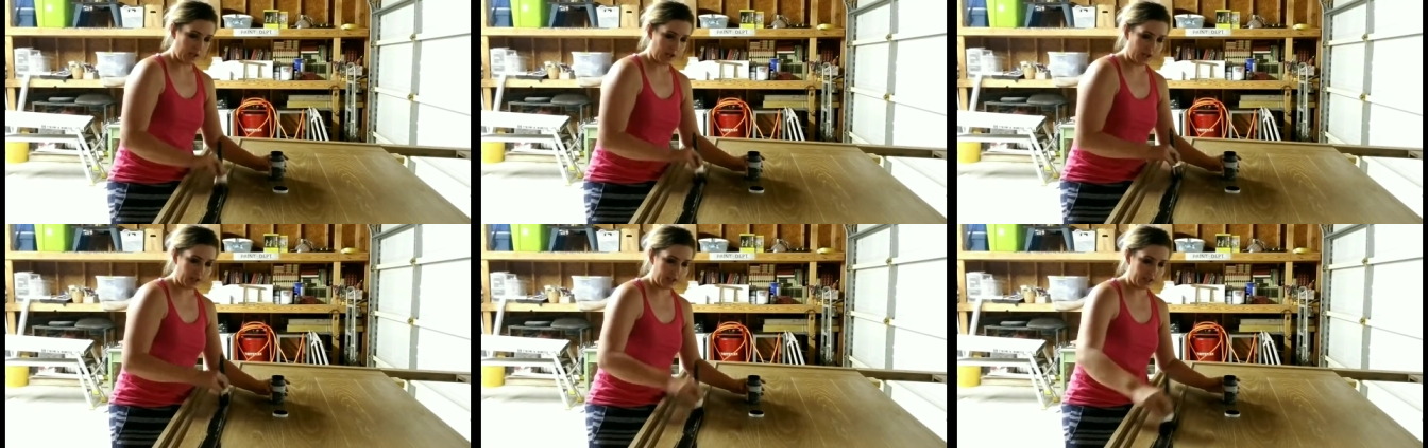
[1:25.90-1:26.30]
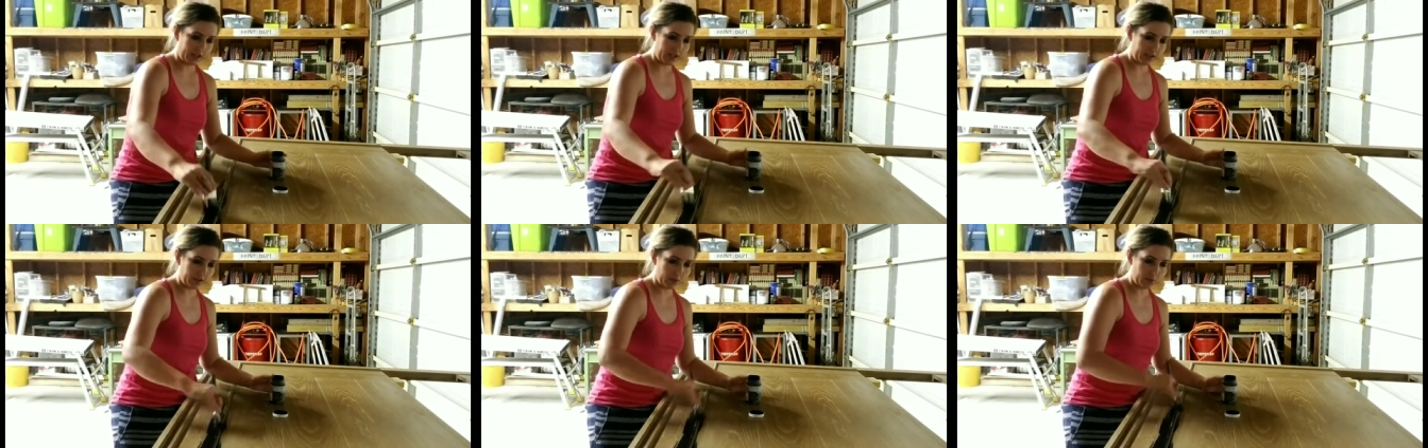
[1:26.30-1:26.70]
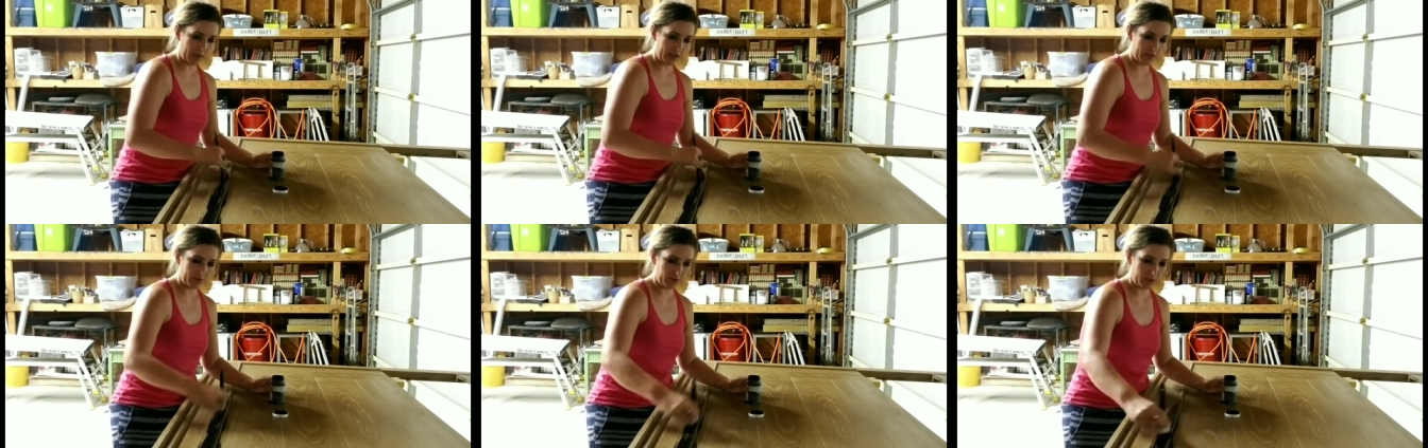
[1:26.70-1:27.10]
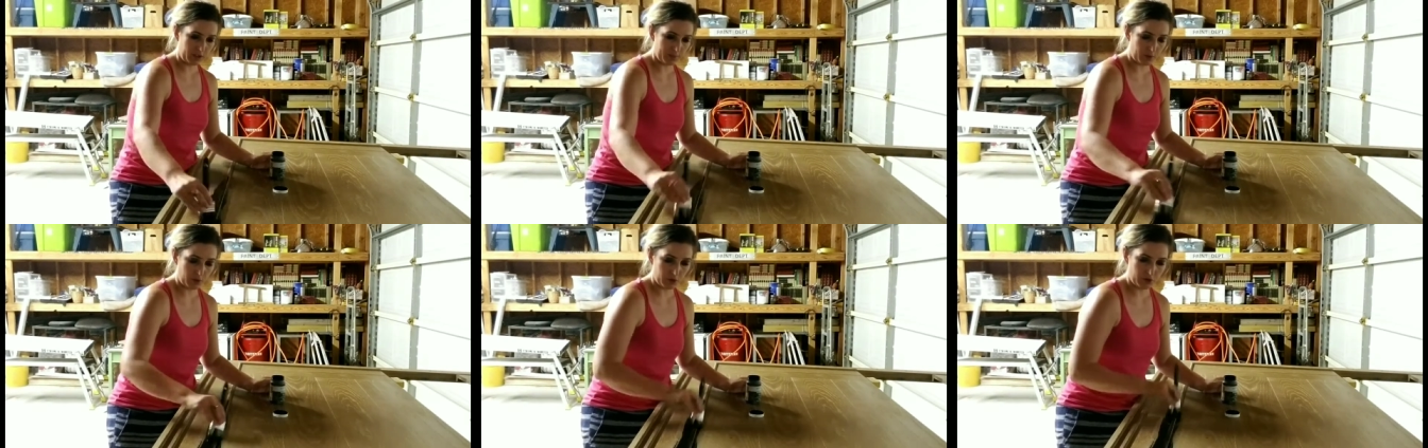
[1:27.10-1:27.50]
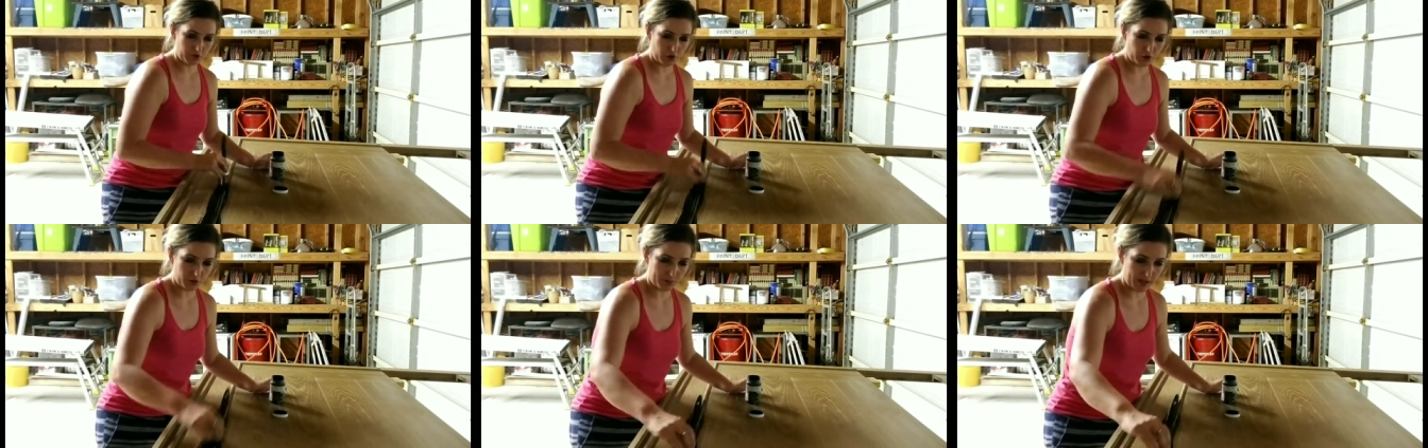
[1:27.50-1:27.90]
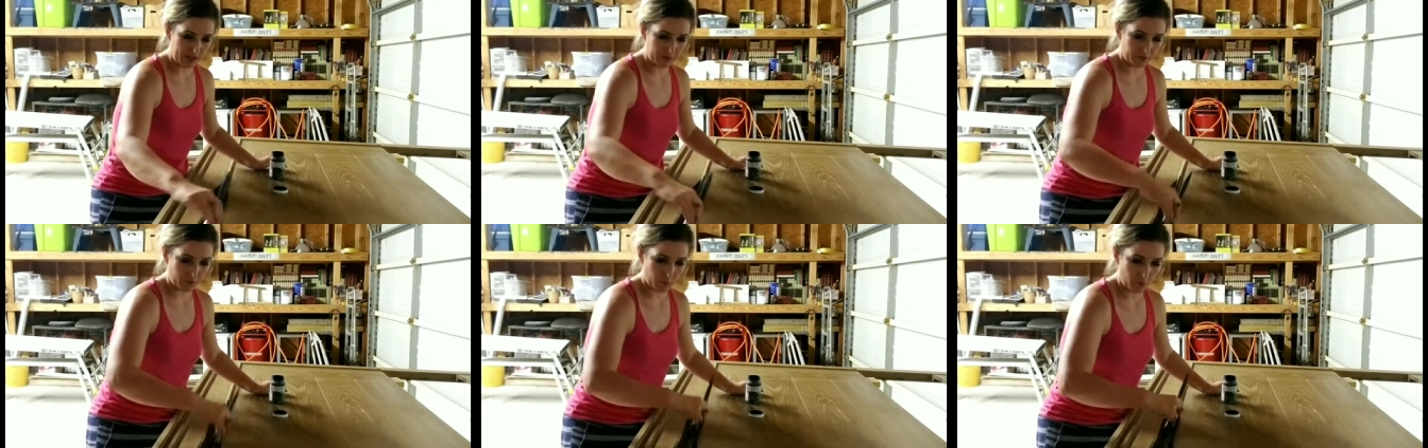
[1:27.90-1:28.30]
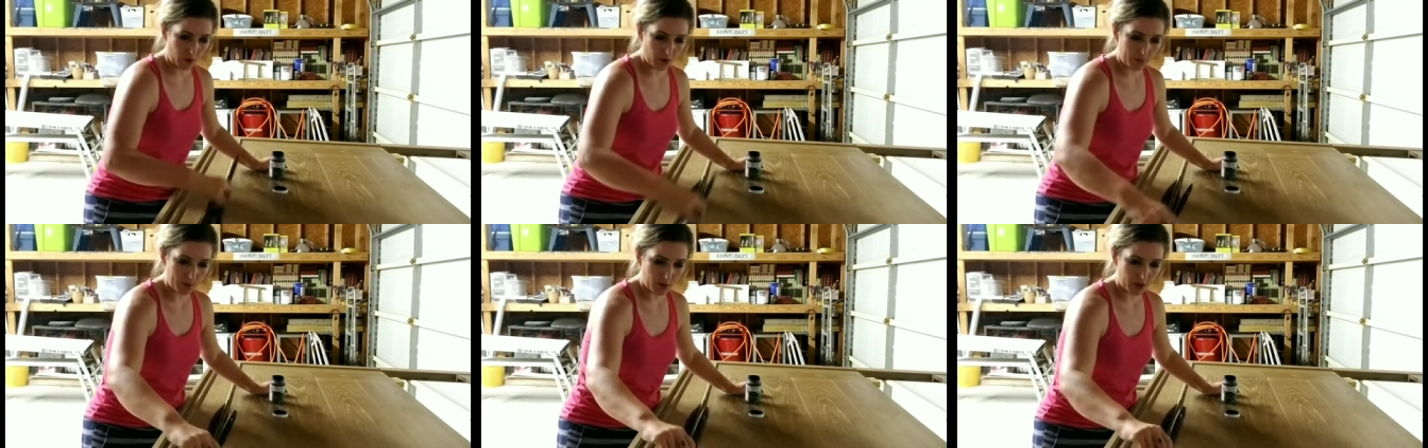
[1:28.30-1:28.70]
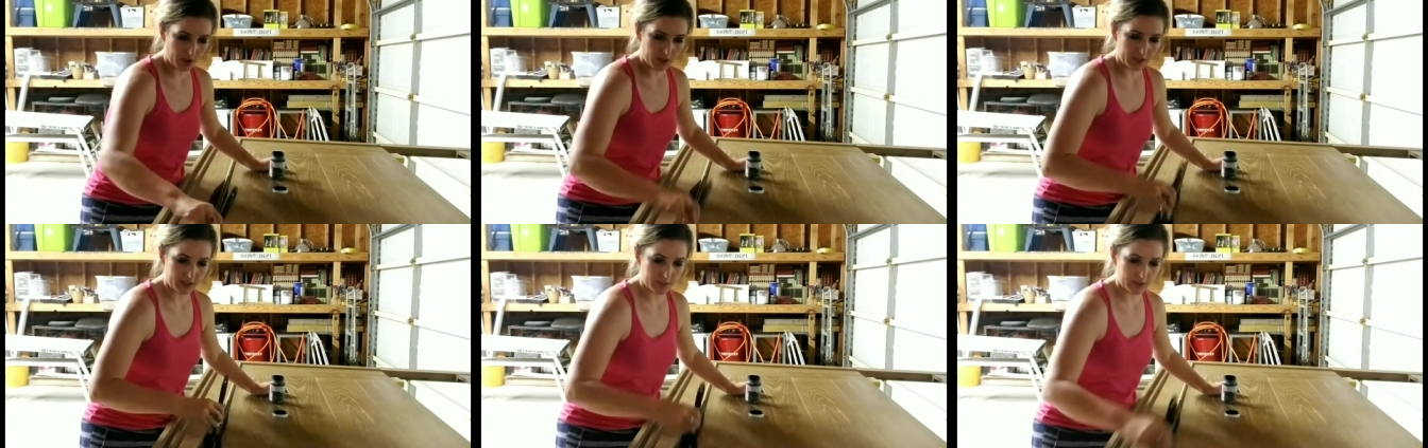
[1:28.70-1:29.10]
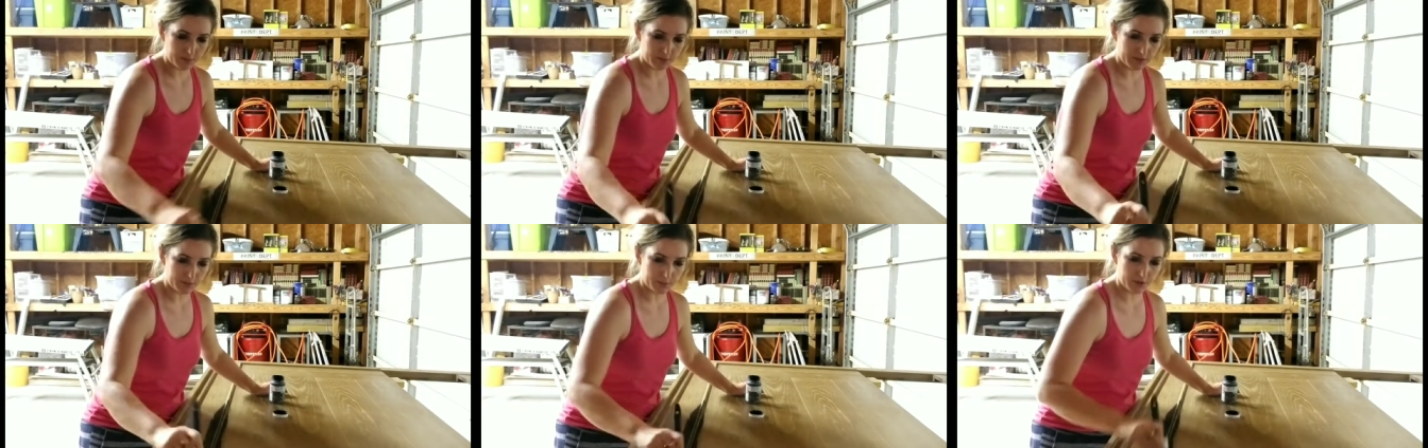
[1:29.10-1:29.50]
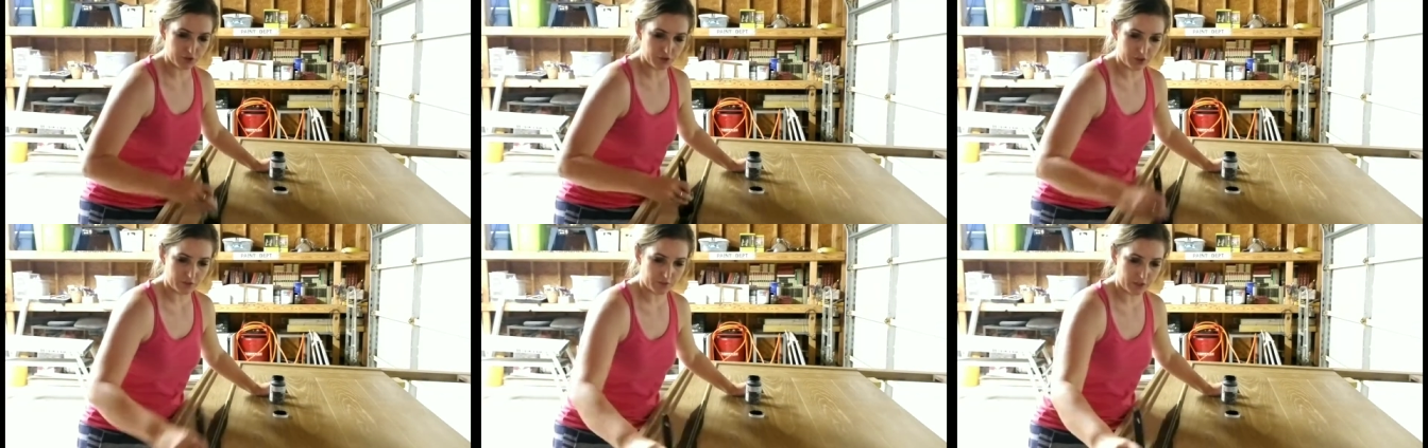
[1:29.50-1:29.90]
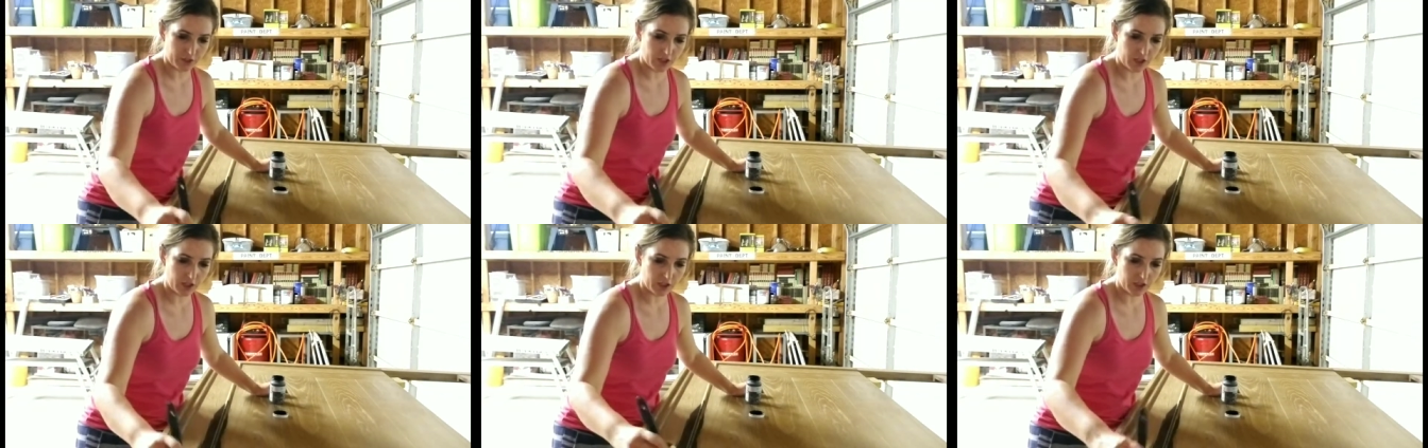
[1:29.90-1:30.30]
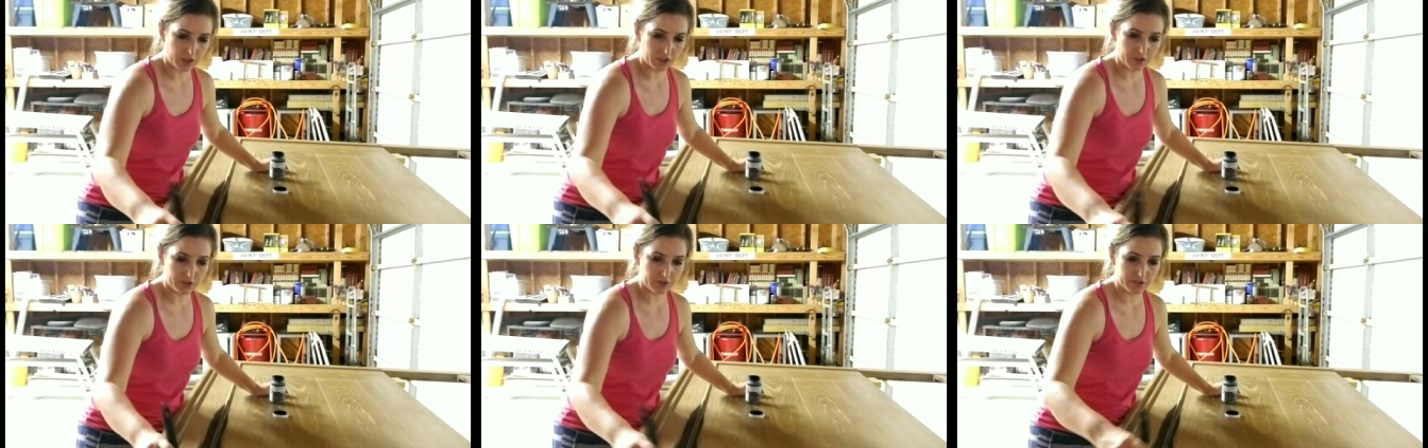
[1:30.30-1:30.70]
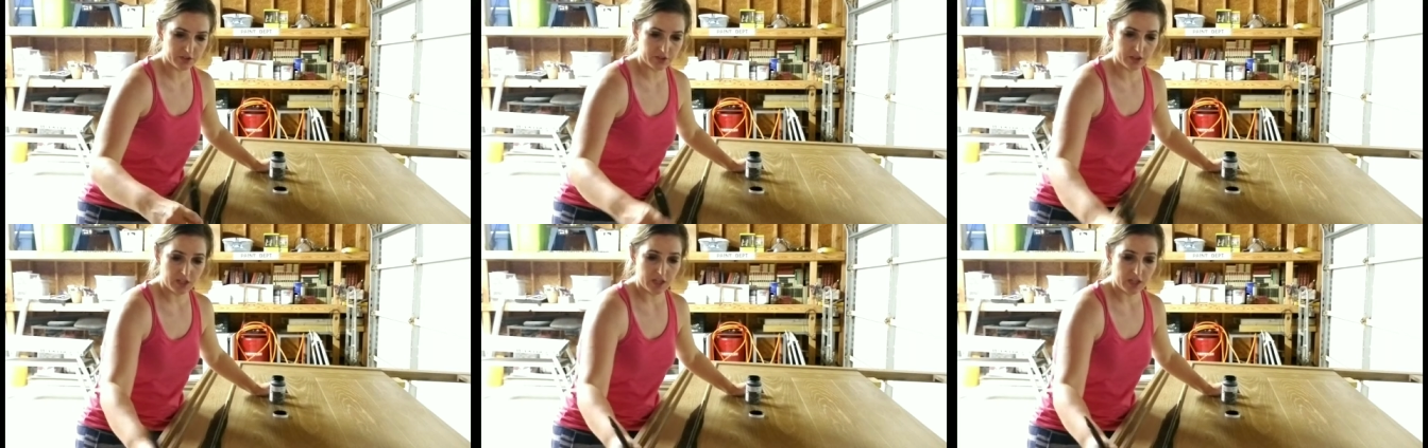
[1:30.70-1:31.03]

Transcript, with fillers: I like the Waverly chalk paint from Walmart. It comes in a bunch of different colors.